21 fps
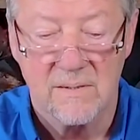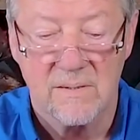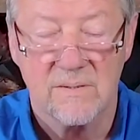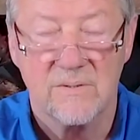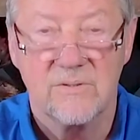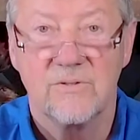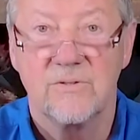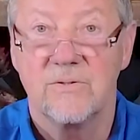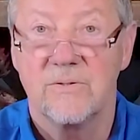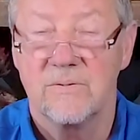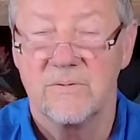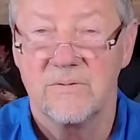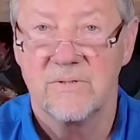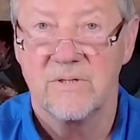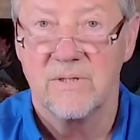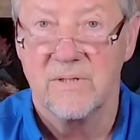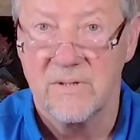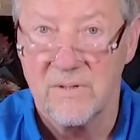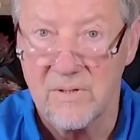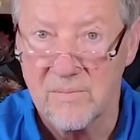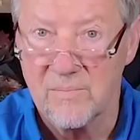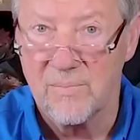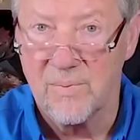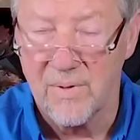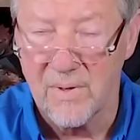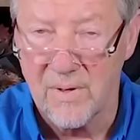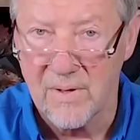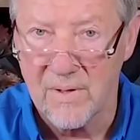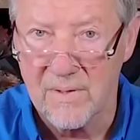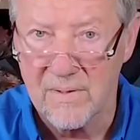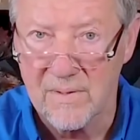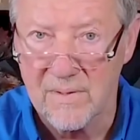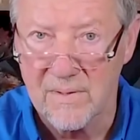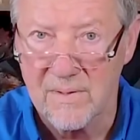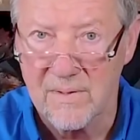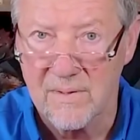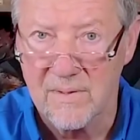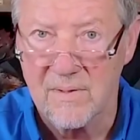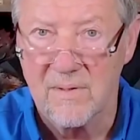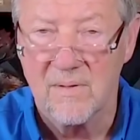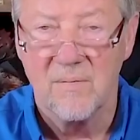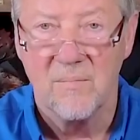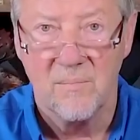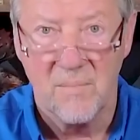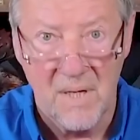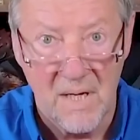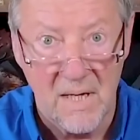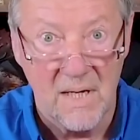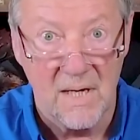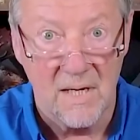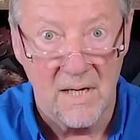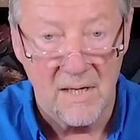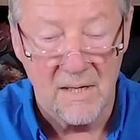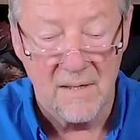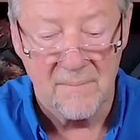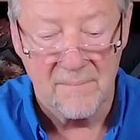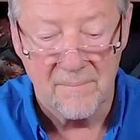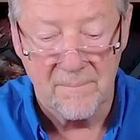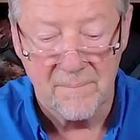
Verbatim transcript: and choose the good part, me.